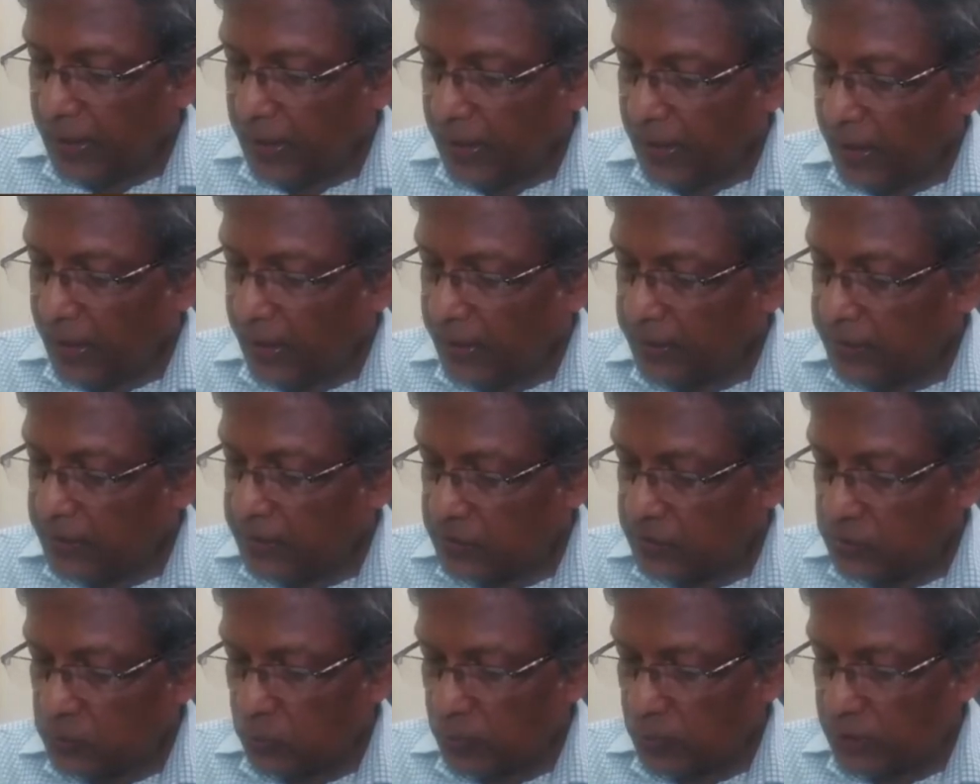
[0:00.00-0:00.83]
And
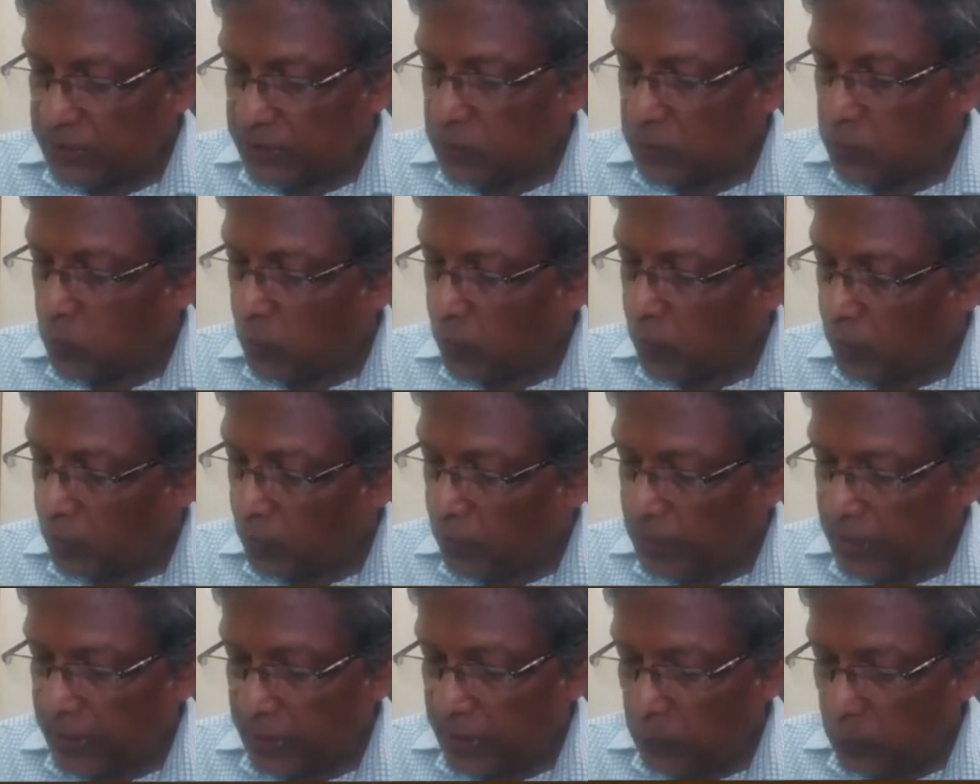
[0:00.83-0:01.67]
this was
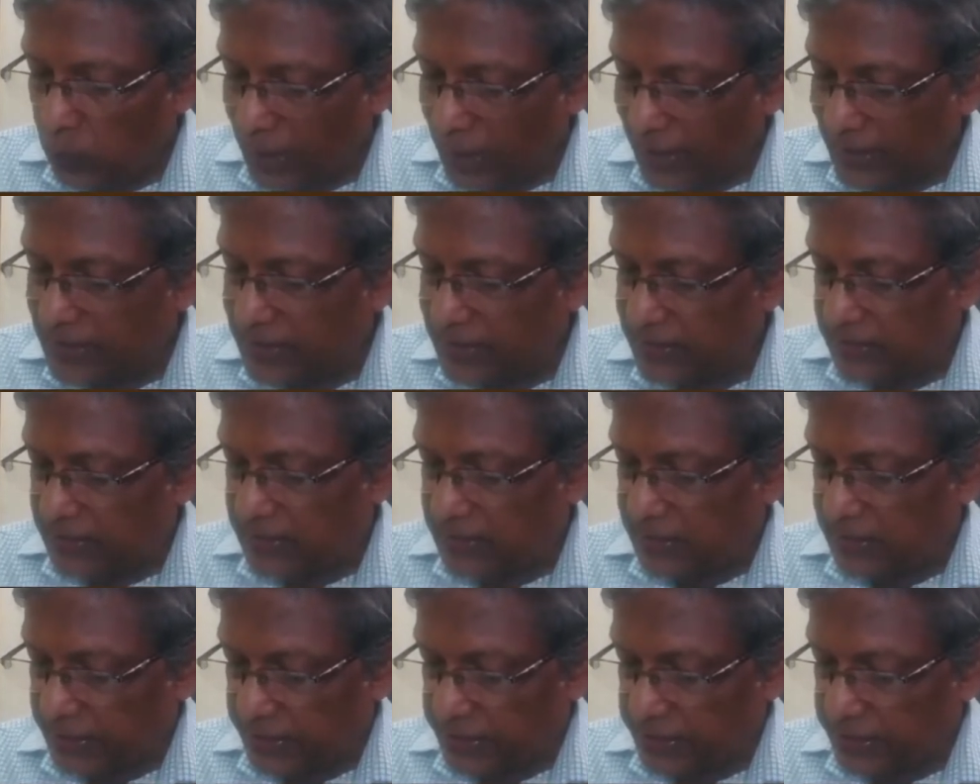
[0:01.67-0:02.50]
only
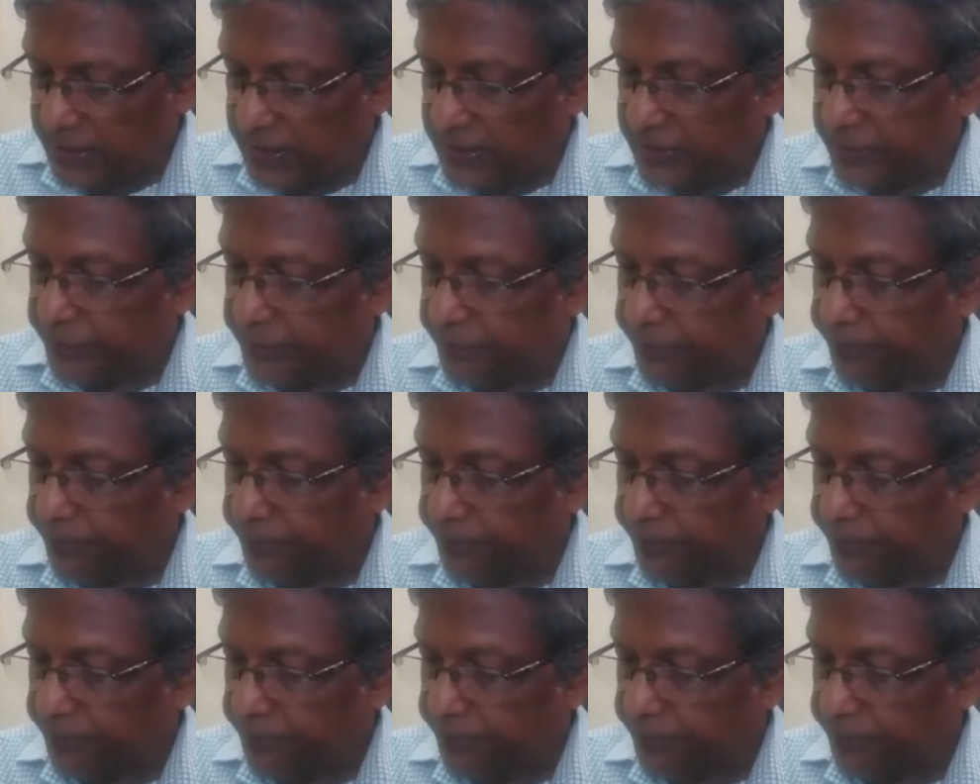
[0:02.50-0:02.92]
once a year.